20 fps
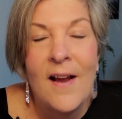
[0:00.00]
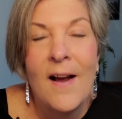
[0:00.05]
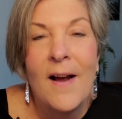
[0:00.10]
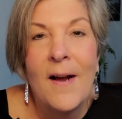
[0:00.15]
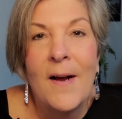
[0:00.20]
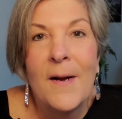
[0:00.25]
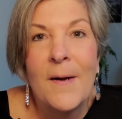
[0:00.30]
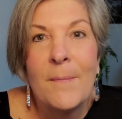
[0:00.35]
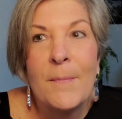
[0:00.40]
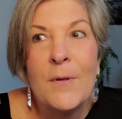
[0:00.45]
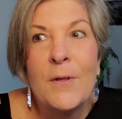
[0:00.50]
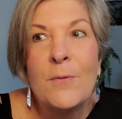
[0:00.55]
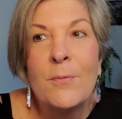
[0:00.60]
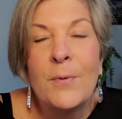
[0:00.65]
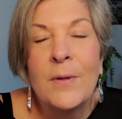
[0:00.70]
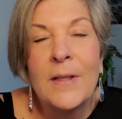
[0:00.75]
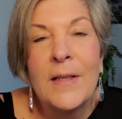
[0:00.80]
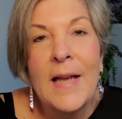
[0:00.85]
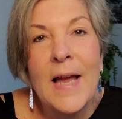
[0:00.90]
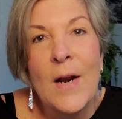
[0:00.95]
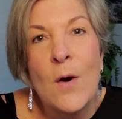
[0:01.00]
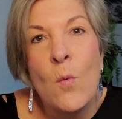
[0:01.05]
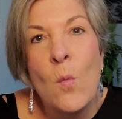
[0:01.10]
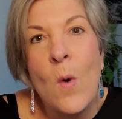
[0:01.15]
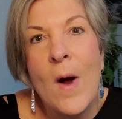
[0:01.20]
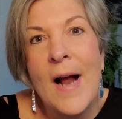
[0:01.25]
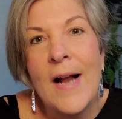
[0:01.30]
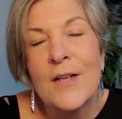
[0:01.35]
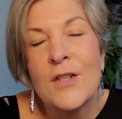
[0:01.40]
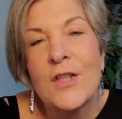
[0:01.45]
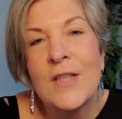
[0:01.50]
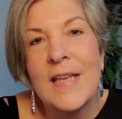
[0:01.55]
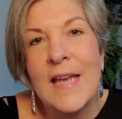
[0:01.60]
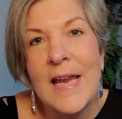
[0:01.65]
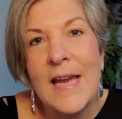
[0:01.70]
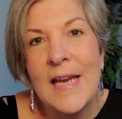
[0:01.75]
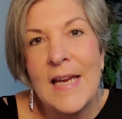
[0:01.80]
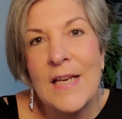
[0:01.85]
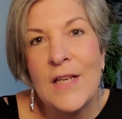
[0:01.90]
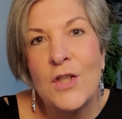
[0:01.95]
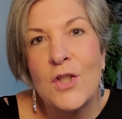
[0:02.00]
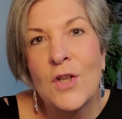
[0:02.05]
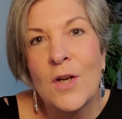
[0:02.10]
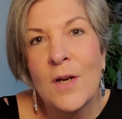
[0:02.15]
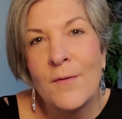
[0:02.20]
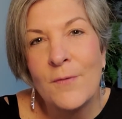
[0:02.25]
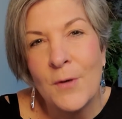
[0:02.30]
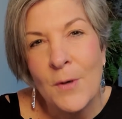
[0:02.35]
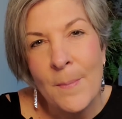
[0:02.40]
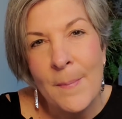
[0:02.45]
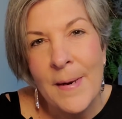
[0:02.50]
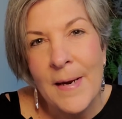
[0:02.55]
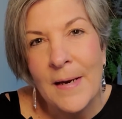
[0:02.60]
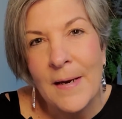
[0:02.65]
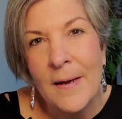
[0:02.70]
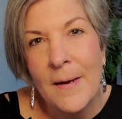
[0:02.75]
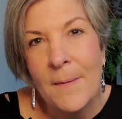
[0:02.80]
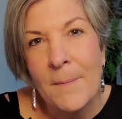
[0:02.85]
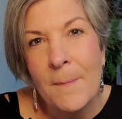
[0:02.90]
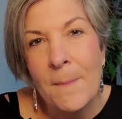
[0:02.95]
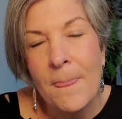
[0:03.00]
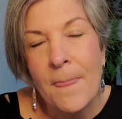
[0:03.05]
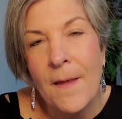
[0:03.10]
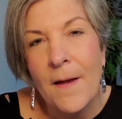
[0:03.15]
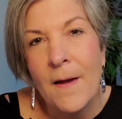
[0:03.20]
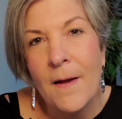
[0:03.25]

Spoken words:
You really got to watch the age of your makeup.